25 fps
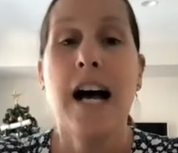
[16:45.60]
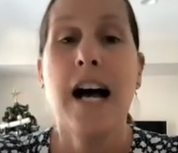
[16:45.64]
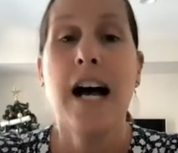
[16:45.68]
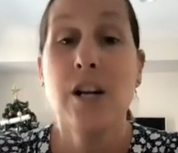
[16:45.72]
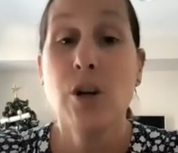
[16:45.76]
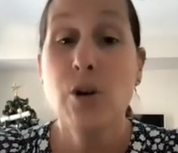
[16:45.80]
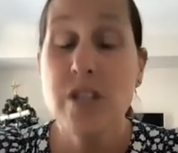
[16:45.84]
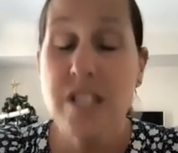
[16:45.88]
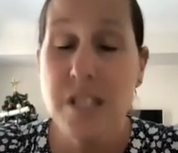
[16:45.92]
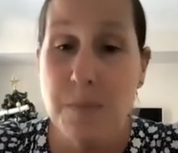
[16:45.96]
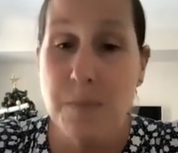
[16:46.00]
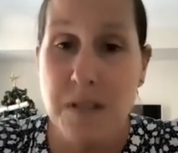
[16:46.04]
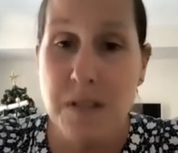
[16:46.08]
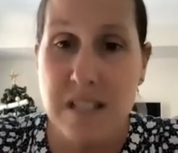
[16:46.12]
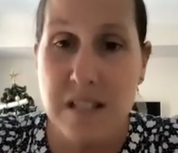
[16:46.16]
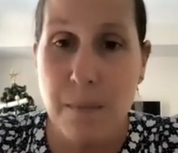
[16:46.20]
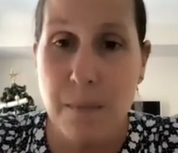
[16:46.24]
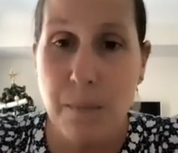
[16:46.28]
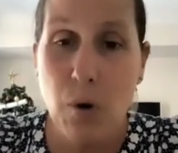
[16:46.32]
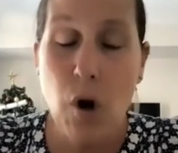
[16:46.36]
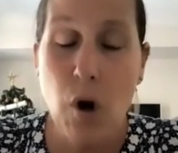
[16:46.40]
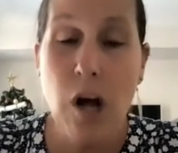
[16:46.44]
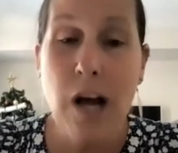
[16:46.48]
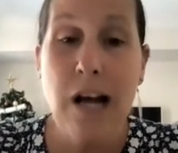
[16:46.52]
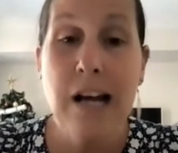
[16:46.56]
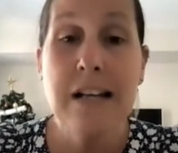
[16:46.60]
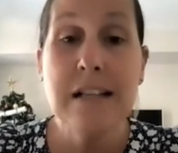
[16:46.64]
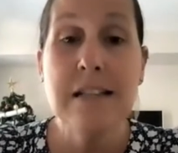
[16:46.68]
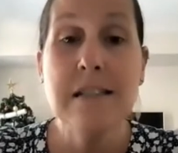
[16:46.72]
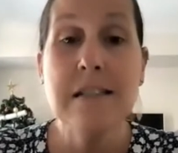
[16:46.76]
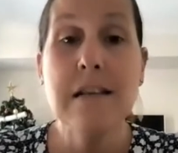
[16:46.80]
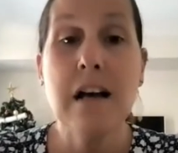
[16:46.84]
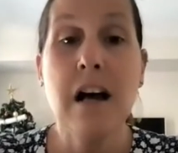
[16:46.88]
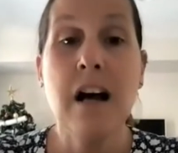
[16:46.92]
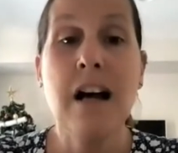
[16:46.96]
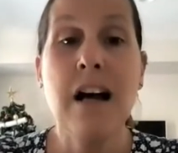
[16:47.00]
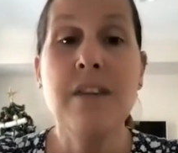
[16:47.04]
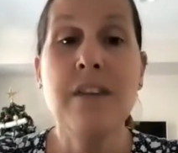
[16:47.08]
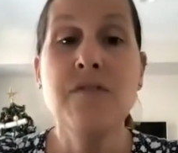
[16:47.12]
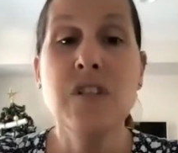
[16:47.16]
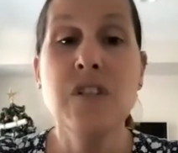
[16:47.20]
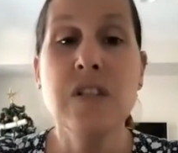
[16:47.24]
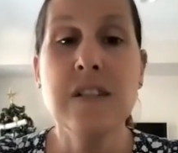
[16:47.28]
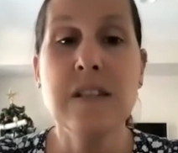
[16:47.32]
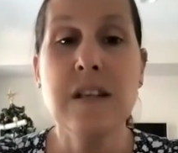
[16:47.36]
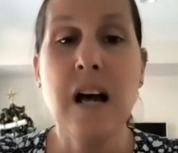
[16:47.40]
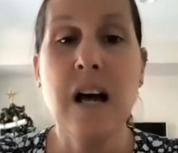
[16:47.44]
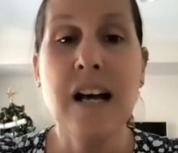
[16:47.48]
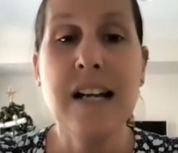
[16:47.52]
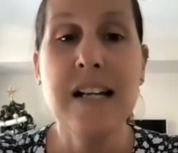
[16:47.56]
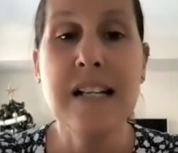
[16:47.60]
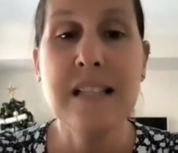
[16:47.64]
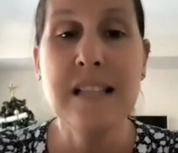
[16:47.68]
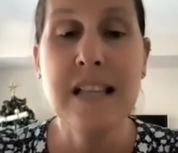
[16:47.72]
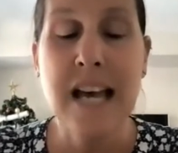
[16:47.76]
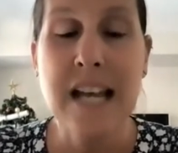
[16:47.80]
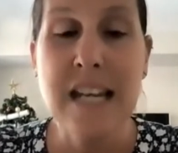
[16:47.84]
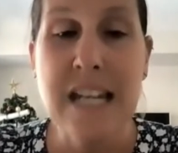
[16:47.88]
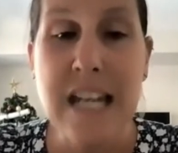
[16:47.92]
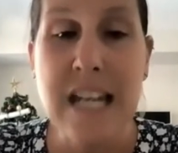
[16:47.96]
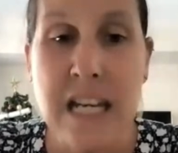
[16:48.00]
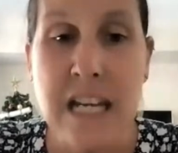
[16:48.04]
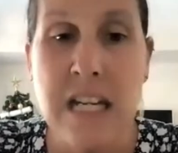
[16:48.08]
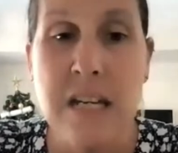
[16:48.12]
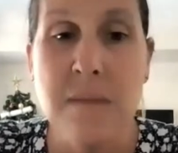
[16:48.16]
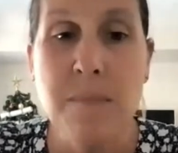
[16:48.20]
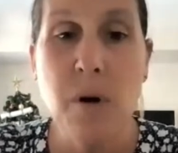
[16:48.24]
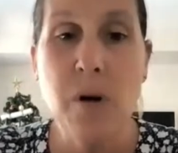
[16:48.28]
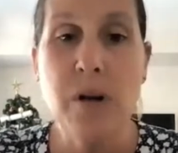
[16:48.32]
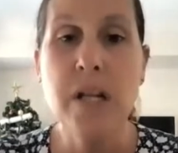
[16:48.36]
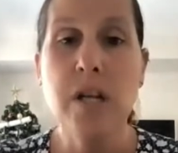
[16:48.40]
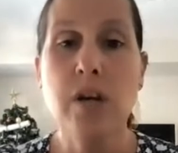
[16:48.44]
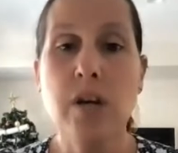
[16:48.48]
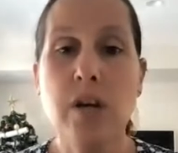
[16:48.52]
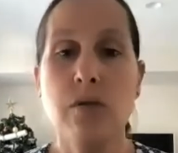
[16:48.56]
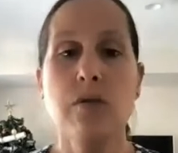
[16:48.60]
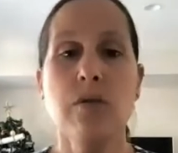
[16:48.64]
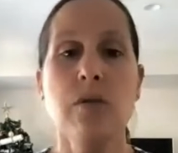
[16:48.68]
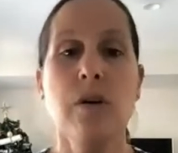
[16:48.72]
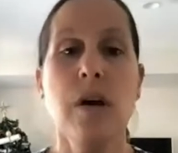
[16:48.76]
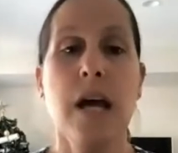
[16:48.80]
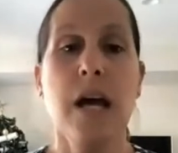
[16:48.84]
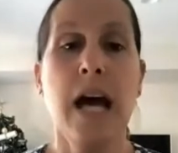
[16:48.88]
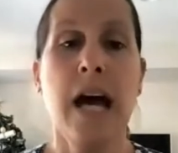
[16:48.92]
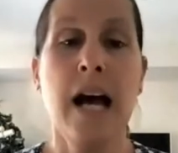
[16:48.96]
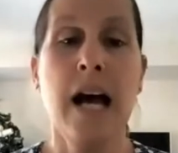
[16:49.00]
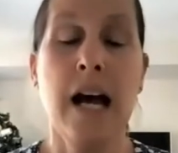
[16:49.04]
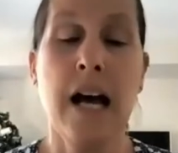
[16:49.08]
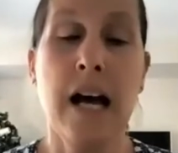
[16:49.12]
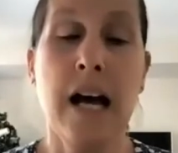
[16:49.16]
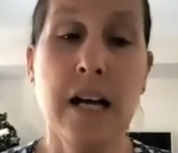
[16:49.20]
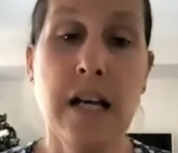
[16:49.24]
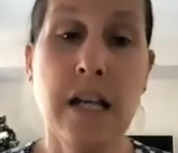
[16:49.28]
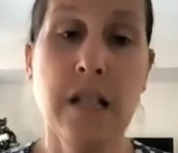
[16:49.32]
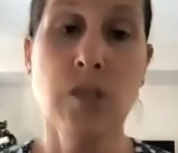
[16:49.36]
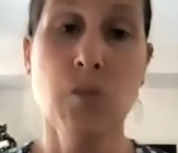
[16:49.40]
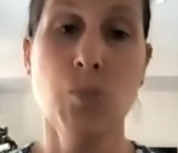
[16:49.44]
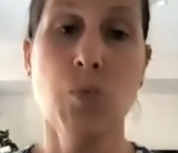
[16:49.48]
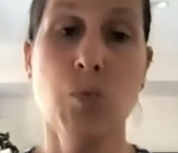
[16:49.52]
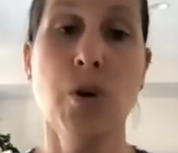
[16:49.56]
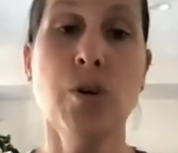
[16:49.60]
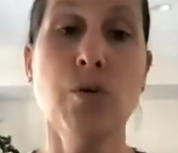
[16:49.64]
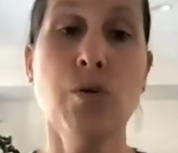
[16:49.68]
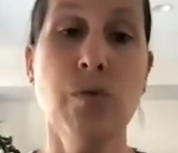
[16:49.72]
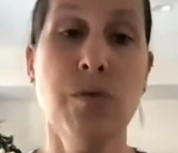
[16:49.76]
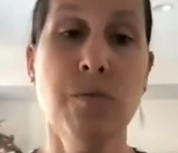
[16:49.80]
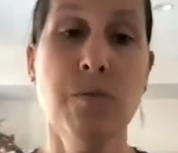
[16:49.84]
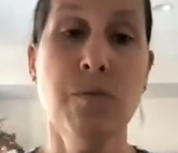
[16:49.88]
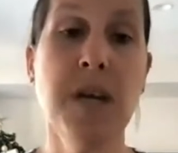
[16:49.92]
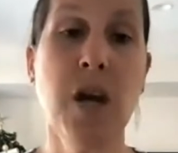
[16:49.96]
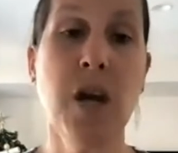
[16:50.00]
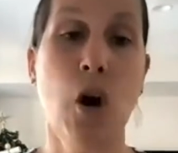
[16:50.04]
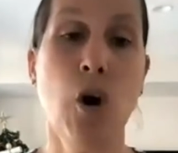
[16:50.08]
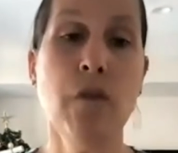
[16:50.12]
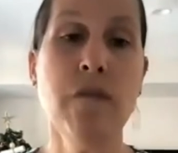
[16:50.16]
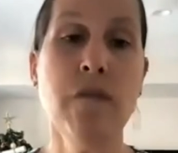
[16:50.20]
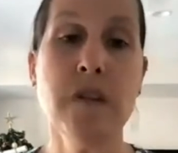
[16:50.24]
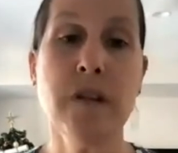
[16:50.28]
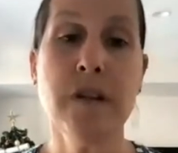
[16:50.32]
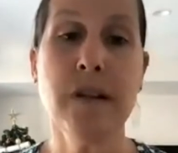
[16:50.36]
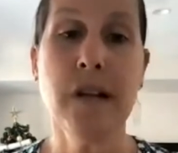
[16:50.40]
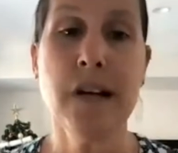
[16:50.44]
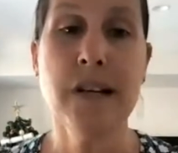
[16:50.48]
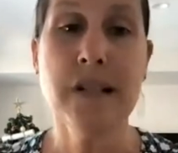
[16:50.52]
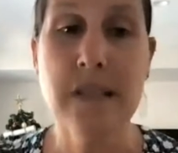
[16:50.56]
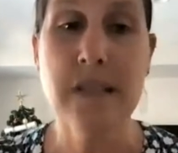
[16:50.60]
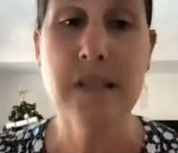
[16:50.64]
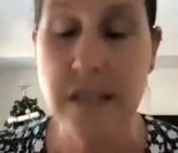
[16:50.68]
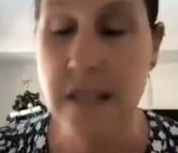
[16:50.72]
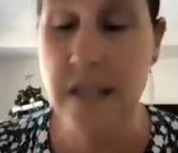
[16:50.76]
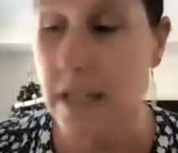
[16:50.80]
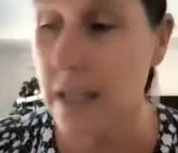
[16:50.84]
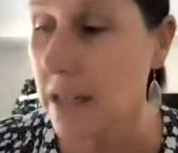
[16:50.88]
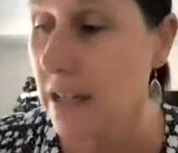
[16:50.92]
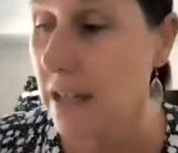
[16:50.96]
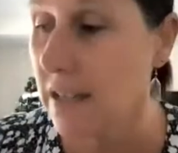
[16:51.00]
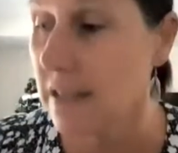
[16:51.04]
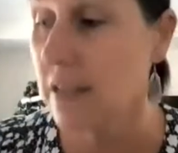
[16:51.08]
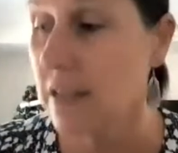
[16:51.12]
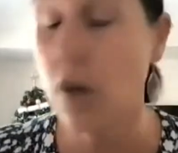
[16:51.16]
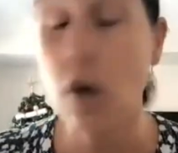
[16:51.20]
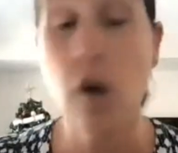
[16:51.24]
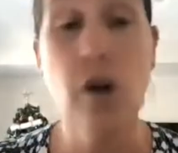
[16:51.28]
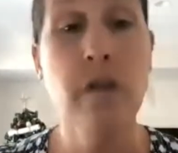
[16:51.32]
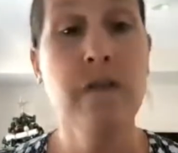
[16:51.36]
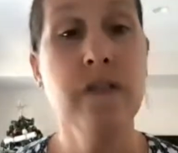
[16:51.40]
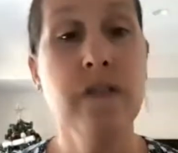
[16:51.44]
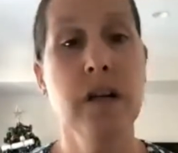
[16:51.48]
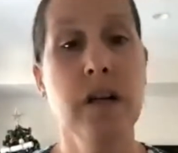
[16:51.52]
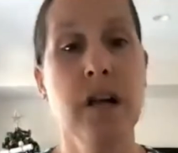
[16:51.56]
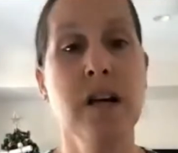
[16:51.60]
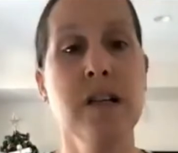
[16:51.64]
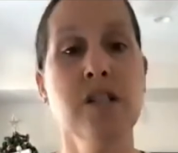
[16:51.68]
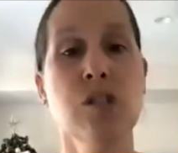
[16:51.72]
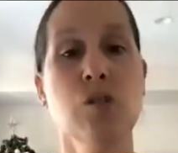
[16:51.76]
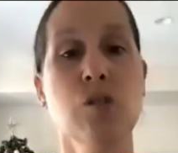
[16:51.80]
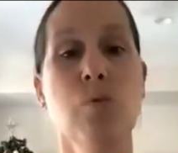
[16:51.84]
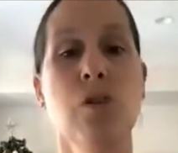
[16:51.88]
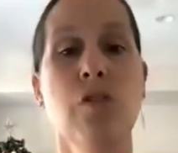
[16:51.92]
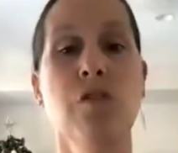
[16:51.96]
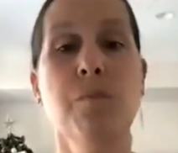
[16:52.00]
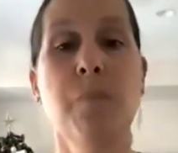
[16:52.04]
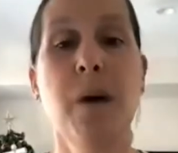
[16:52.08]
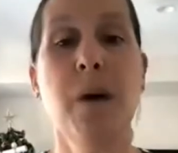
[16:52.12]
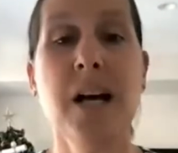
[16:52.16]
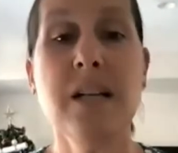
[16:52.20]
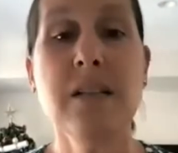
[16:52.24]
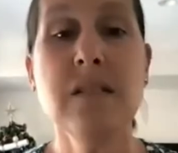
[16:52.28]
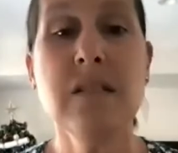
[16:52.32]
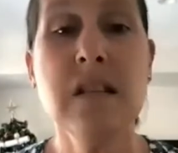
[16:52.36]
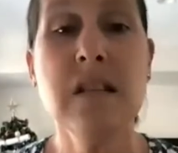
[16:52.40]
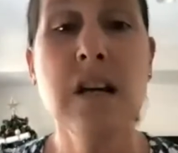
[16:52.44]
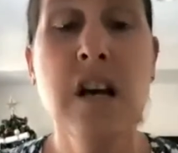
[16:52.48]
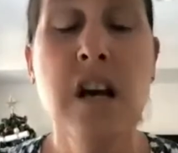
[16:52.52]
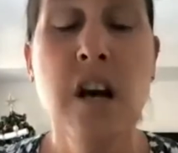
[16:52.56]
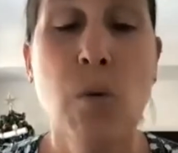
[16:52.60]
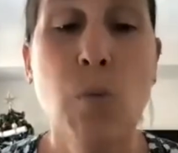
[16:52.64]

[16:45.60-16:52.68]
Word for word: Uh, Christmas surprise. I've decided that anybody who uh, has worked with me over the last year, so over the last twelve months,